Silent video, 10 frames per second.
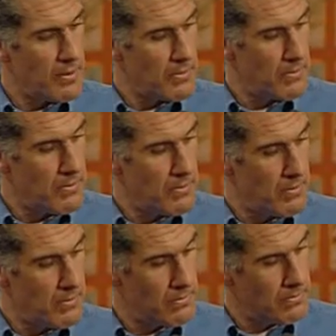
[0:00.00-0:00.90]

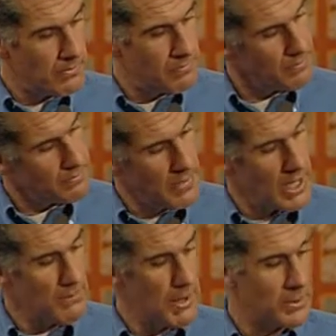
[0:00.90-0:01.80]
are
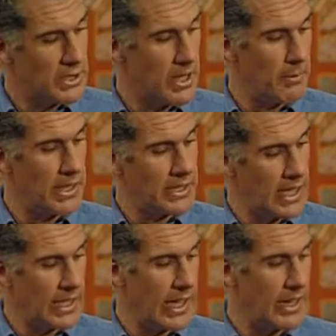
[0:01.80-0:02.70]
many people, some in
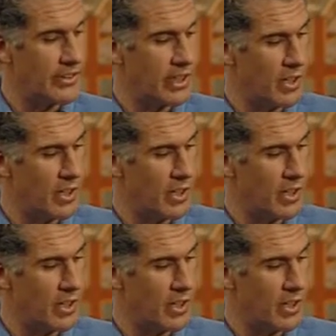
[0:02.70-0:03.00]
psychiatric